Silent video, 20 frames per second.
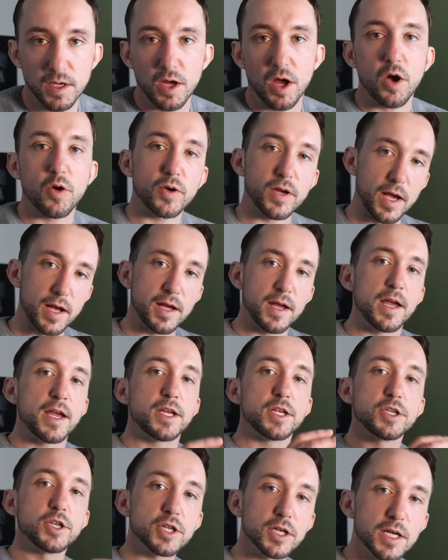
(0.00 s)
Okay,
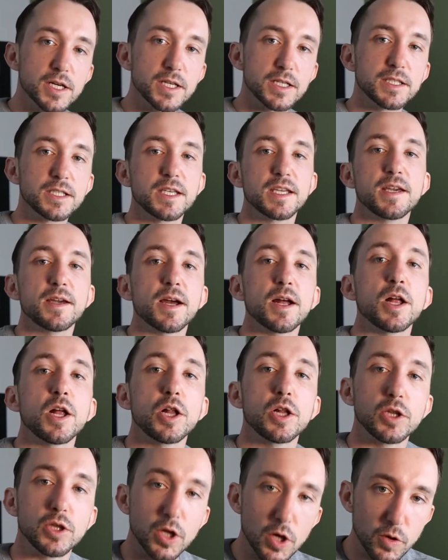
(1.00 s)
you're gonna see a
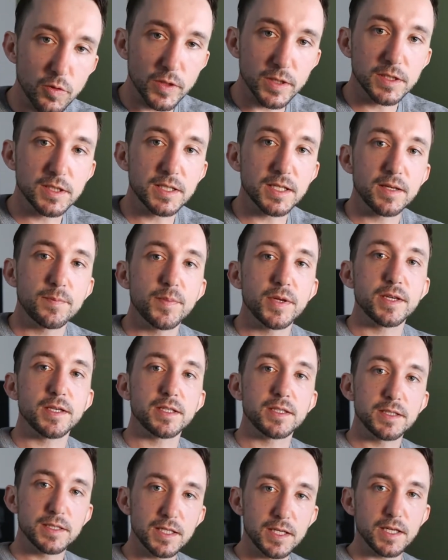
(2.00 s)
lower
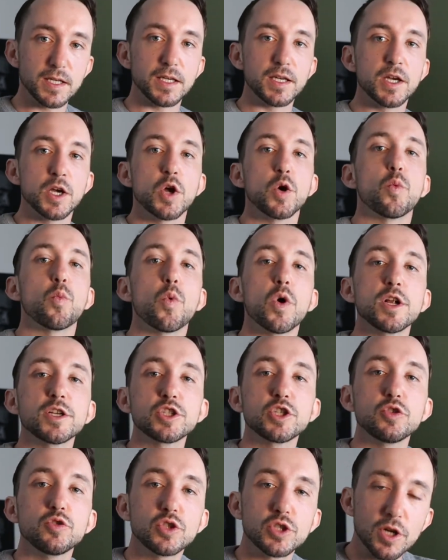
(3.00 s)
CPC
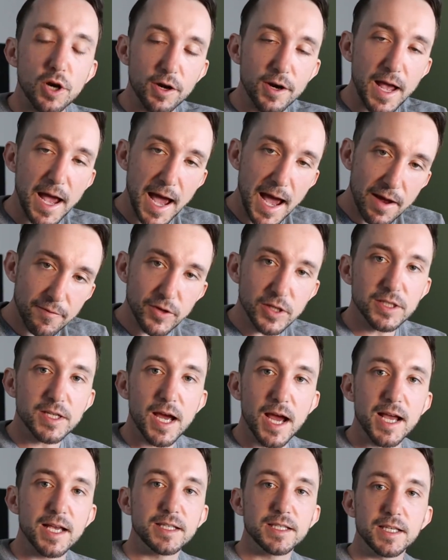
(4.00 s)
once you start
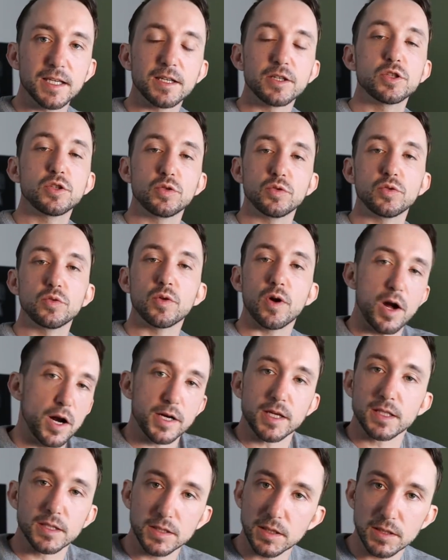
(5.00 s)
advertising to
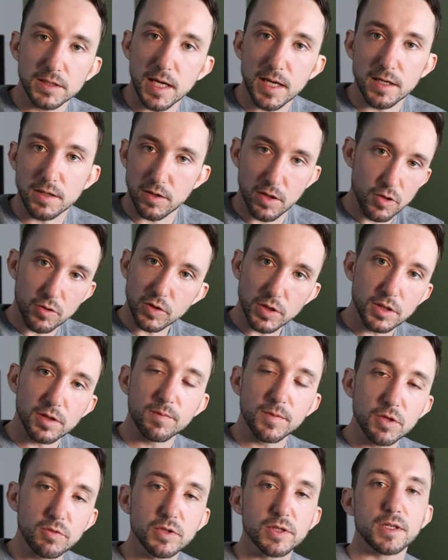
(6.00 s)
audiences that know your
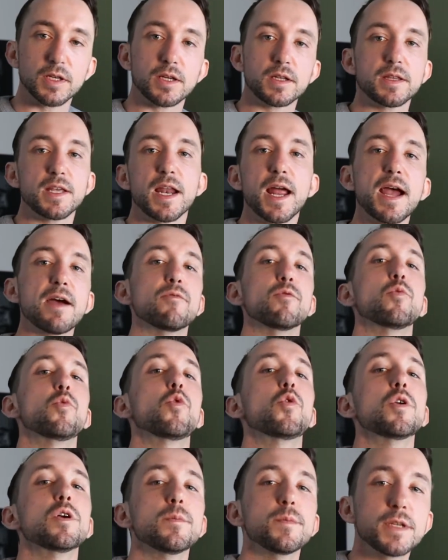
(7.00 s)
music, that have
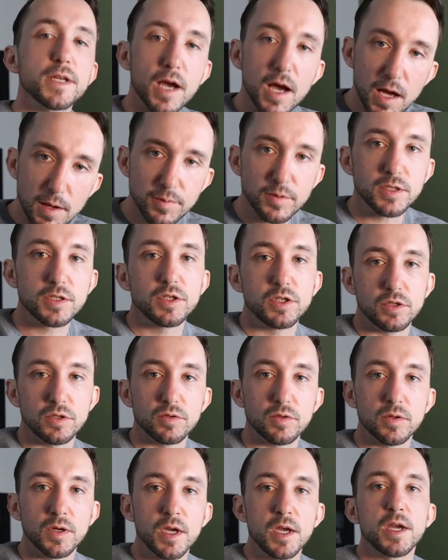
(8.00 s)
warmed up to you.